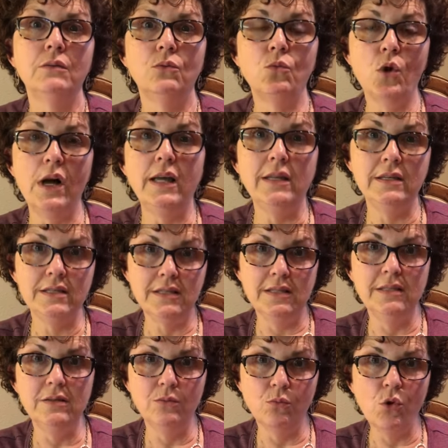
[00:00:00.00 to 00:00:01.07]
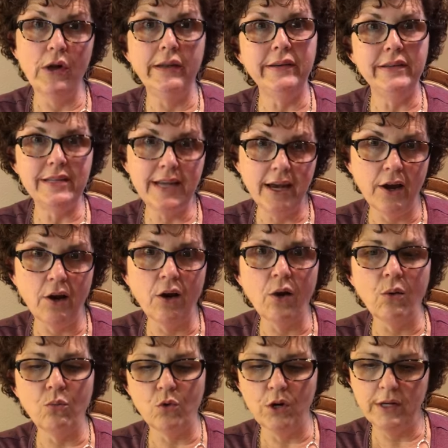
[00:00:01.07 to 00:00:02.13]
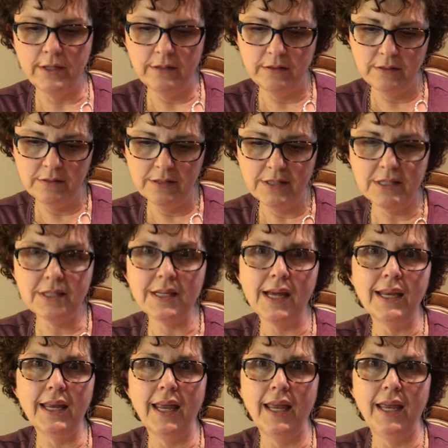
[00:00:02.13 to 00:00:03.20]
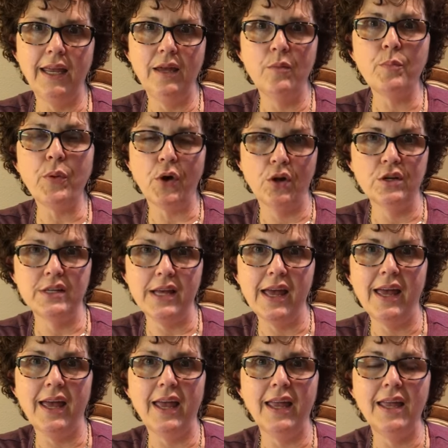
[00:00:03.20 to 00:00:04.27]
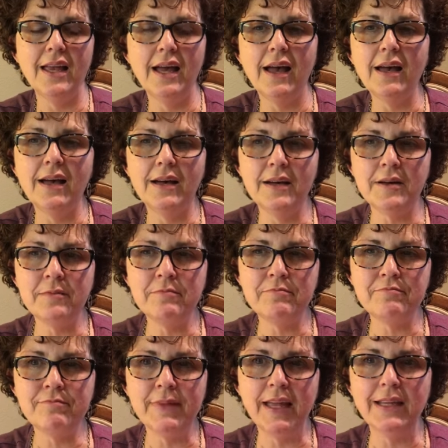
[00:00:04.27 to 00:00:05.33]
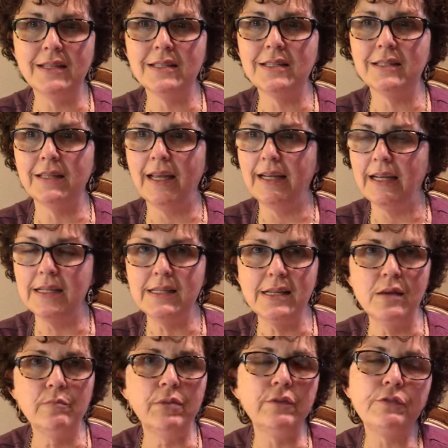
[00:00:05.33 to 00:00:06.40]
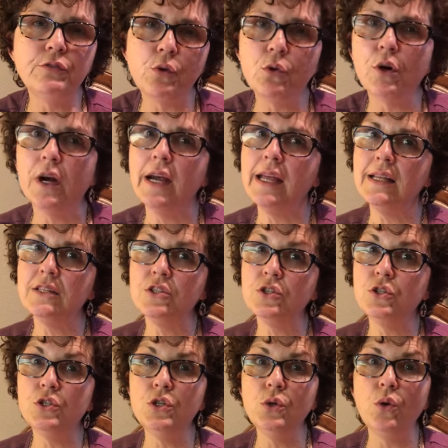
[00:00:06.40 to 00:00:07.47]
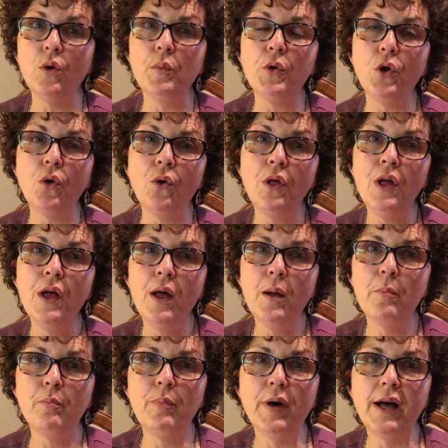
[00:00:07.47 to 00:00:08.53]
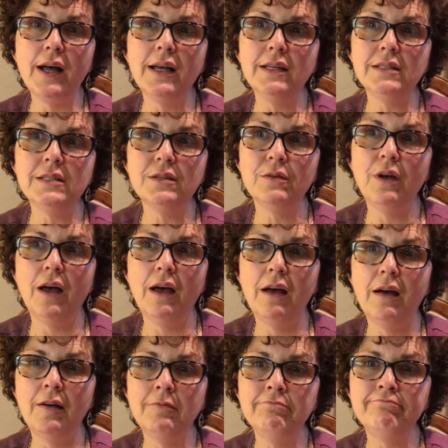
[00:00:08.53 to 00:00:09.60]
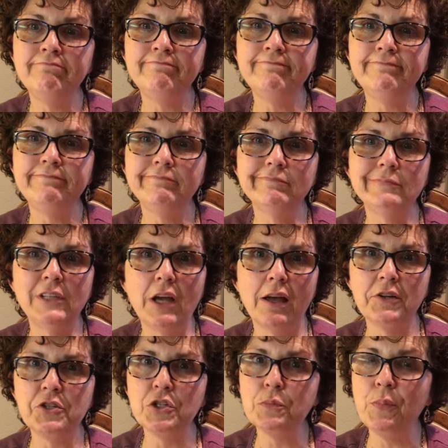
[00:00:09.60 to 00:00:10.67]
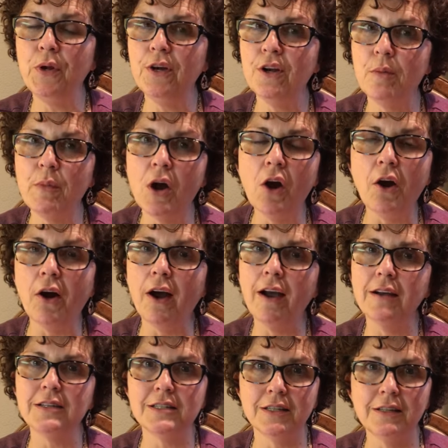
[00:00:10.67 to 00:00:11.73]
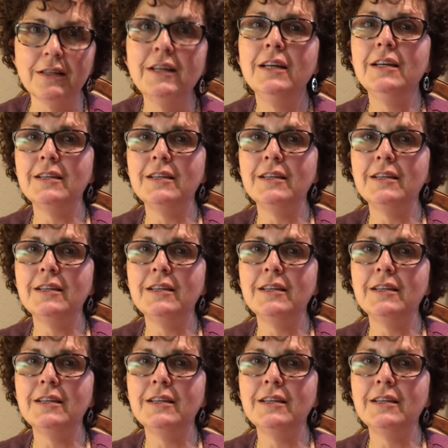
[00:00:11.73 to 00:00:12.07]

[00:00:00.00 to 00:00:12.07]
one one dare, one study per day. Um, it's like I said before, it's doable, but um, God just put it on my heart to